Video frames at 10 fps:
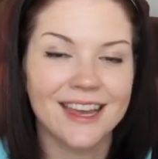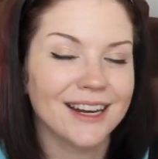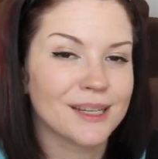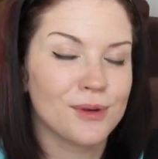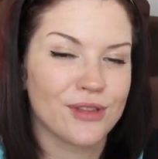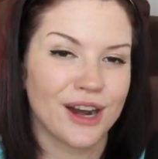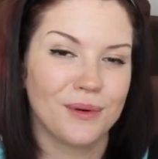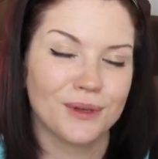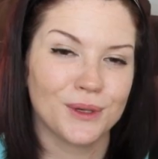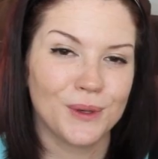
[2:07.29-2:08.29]
The next book that I
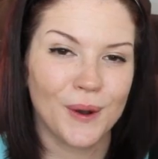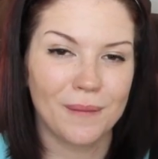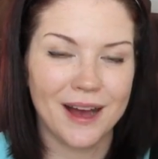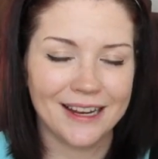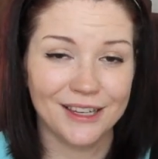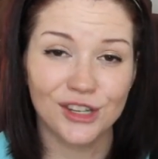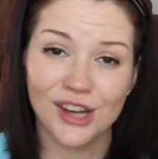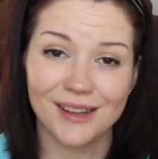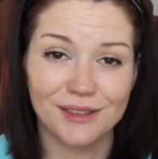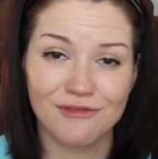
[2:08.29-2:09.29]
want to talk about is
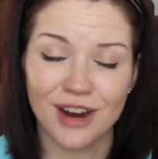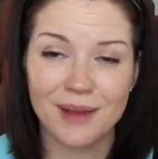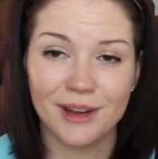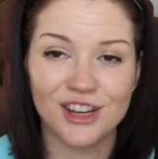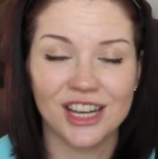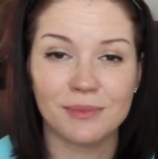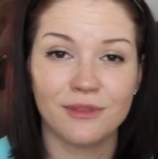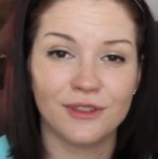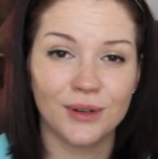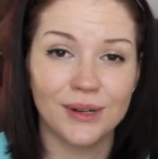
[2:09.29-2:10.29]
Shades of Grey by Jasper
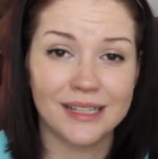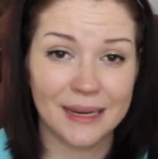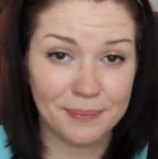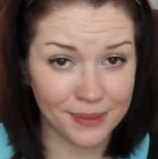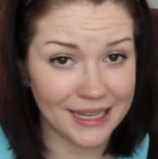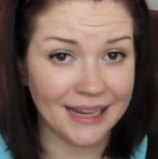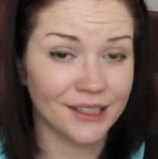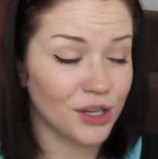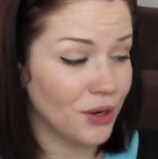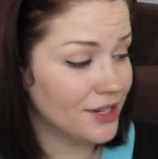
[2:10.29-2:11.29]
Fforde, and
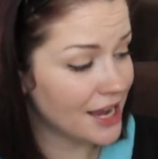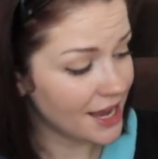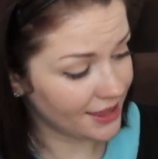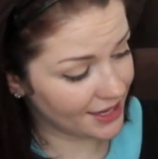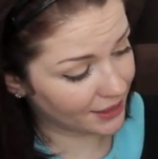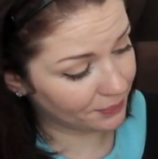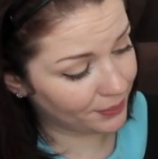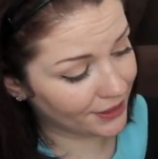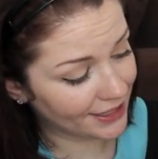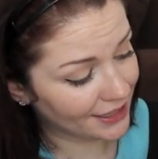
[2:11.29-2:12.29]
please note the
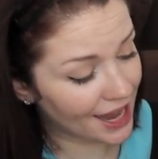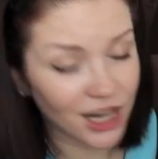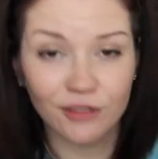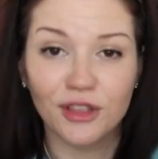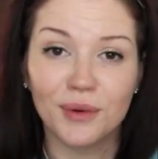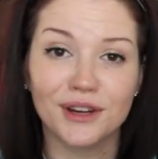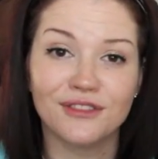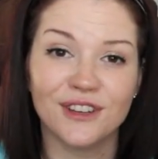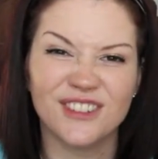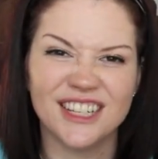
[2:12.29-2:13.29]
complete lack of the word
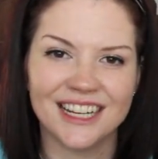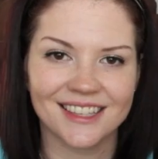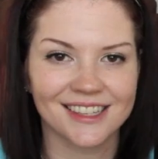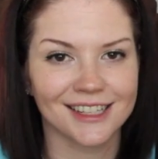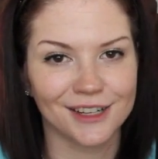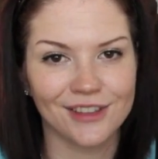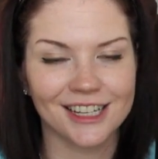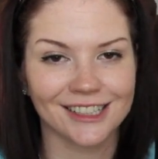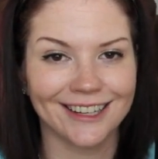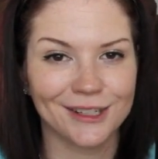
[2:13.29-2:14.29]
50 at the start of
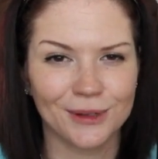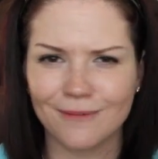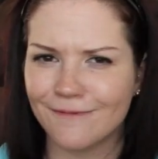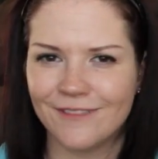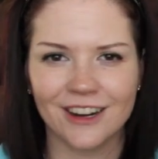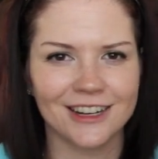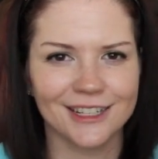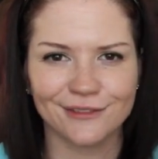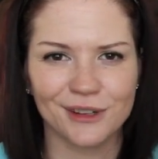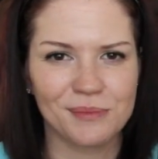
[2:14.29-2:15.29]
that title. Very
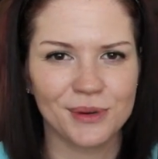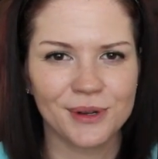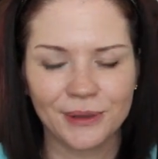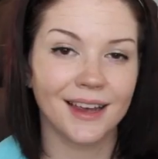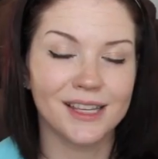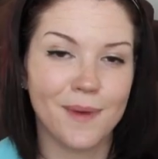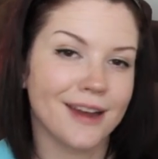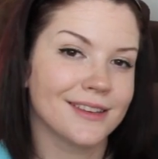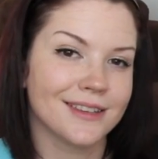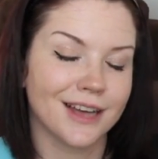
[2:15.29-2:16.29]
different book. It's
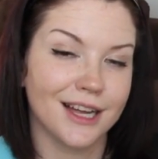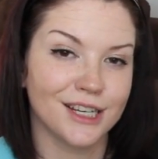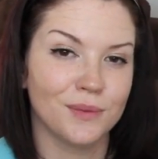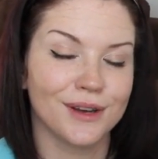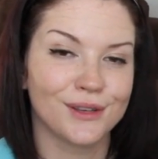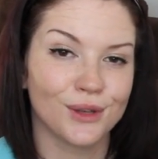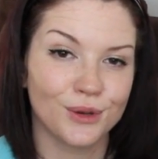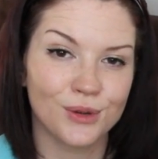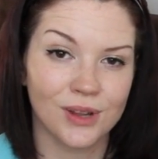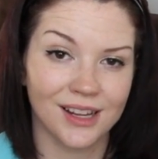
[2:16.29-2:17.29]
about a society where
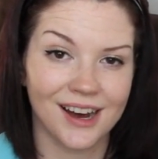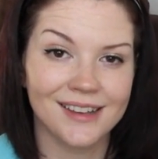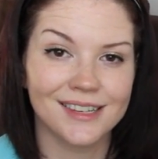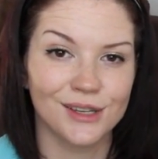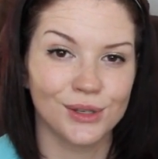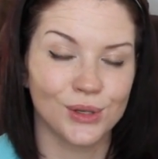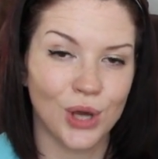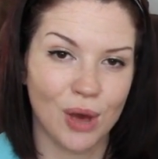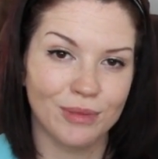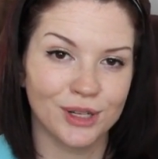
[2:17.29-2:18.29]
social class is
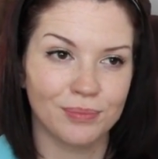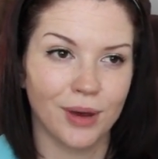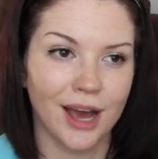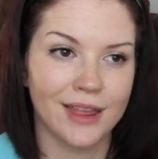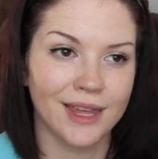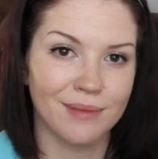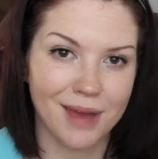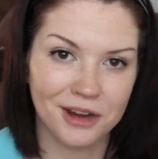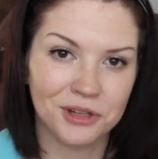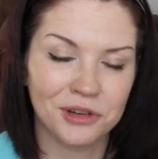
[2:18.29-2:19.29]
determined by the
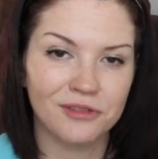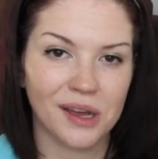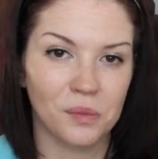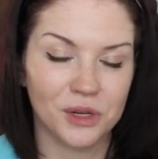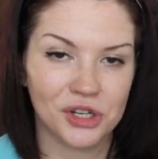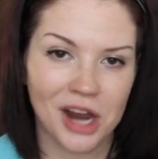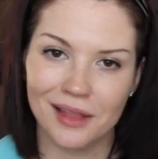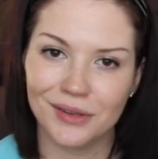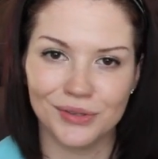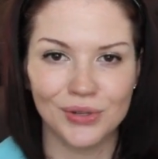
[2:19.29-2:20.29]
amount of and which
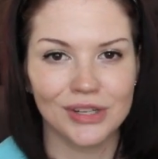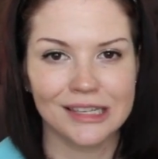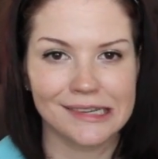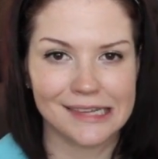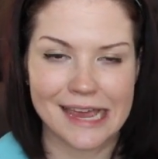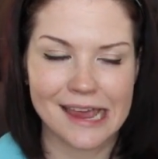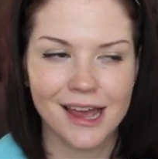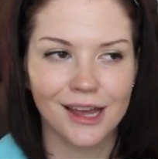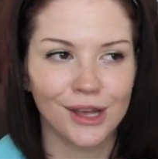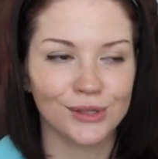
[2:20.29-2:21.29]
colours you can
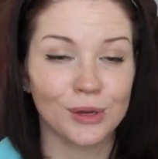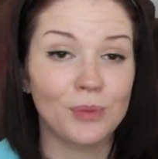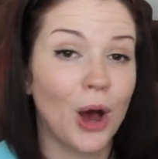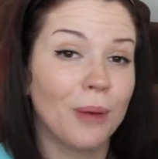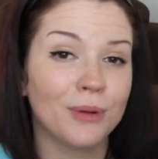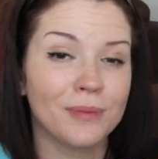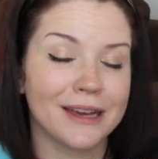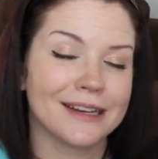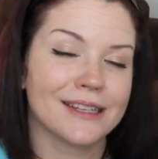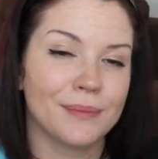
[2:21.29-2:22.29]
see. So purple,
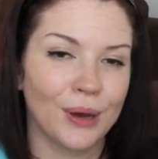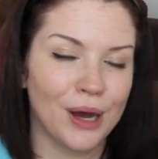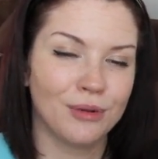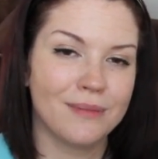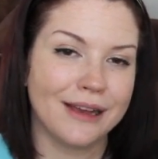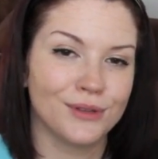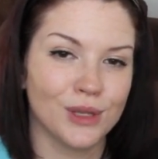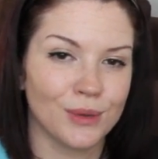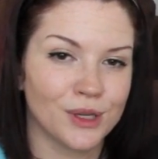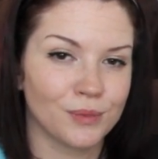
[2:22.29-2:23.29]
being able to see purple makes
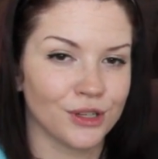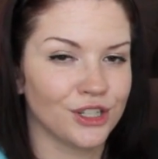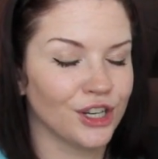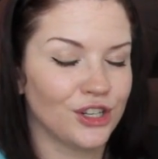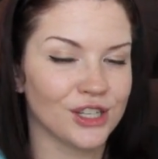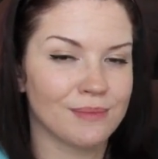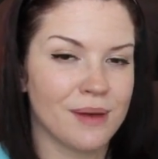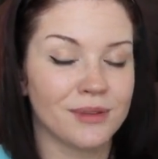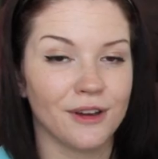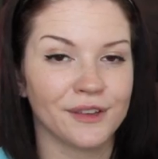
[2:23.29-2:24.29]
you the most prestigious
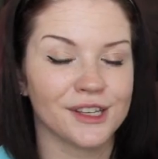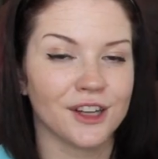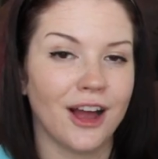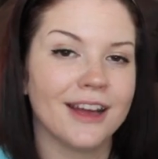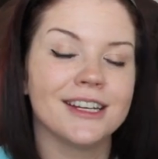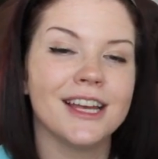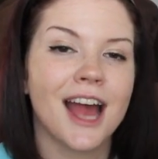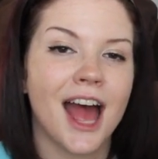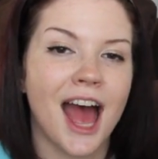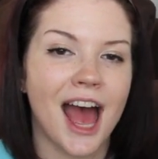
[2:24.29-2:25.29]
member of
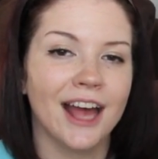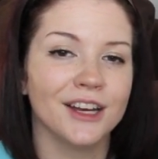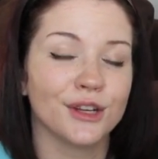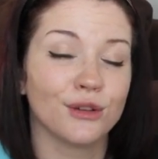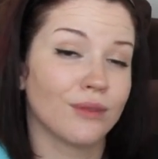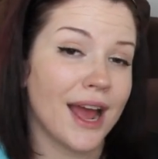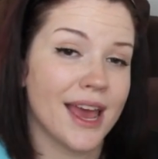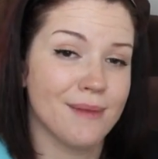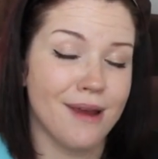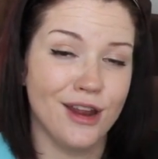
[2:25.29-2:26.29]
society, and
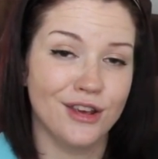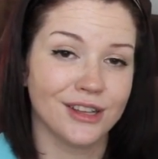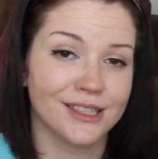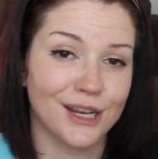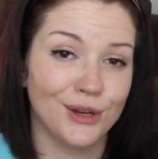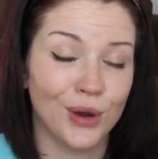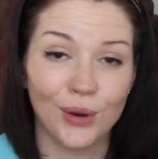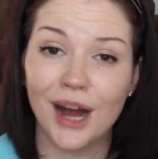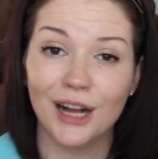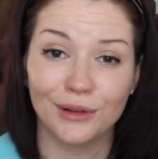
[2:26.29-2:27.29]
grey, meaning you can see
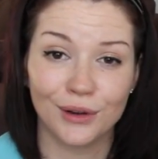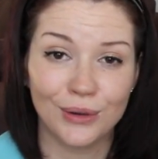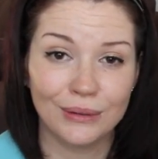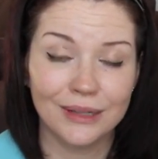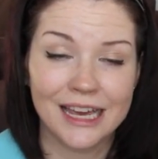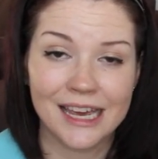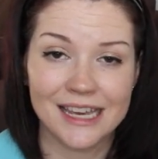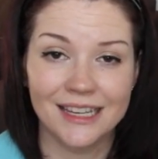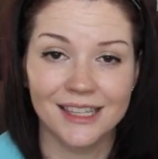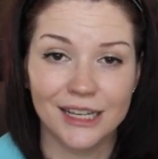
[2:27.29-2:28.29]
no colour at all,
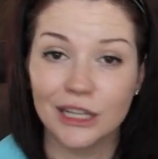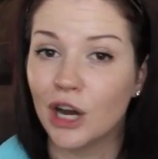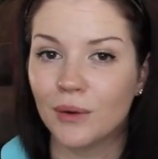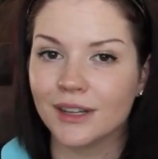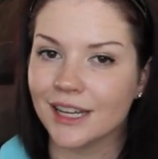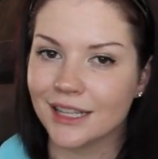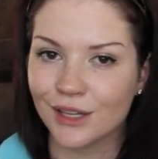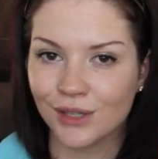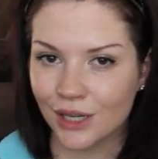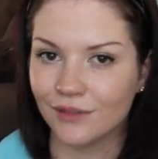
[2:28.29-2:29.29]
is the lowest, like
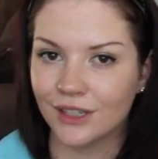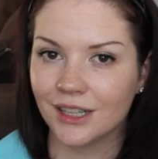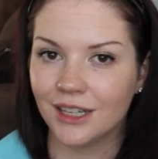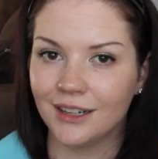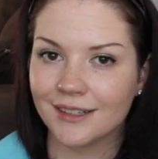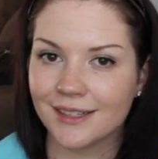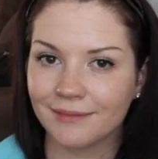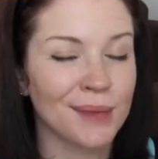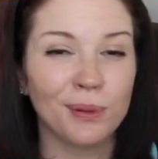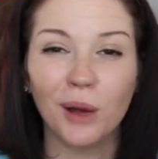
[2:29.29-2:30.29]
the servant
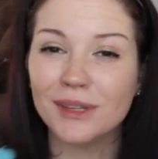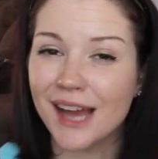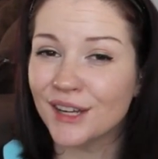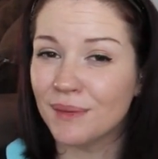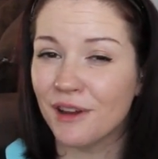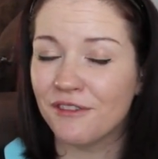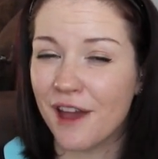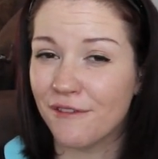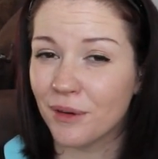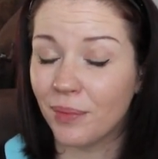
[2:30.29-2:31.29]
class. The plot wasn't actually my
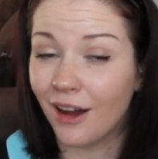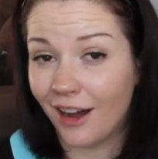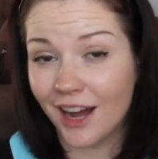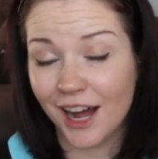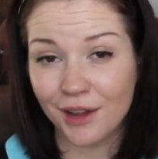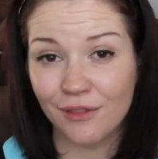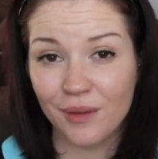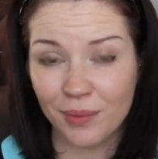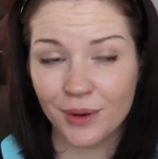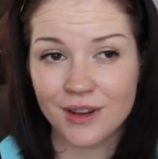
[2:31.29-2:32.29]
favourite part of the
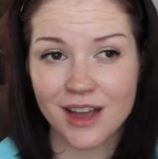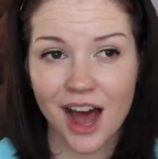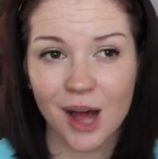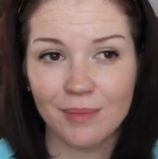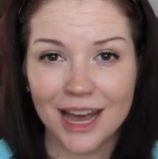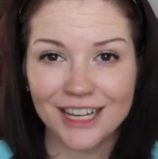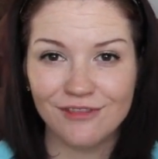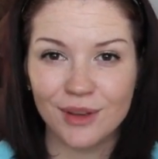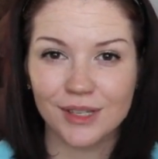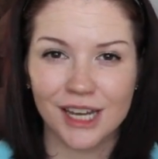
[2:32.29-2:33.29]
book. I did
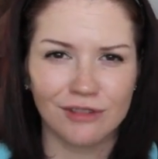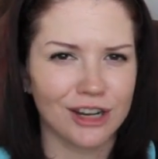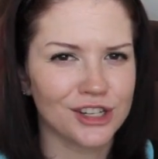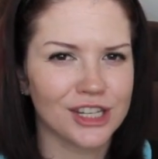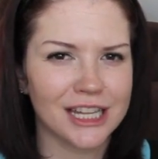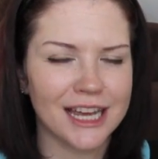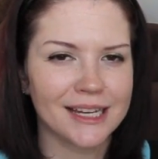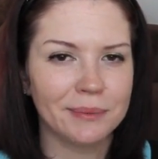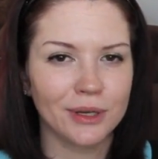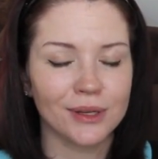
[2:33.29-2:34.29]
feel it was kind of rushed at the
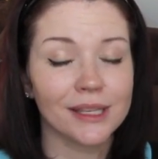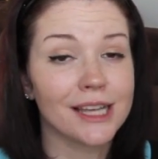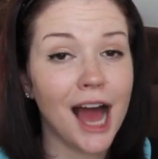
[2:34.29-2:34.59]
end because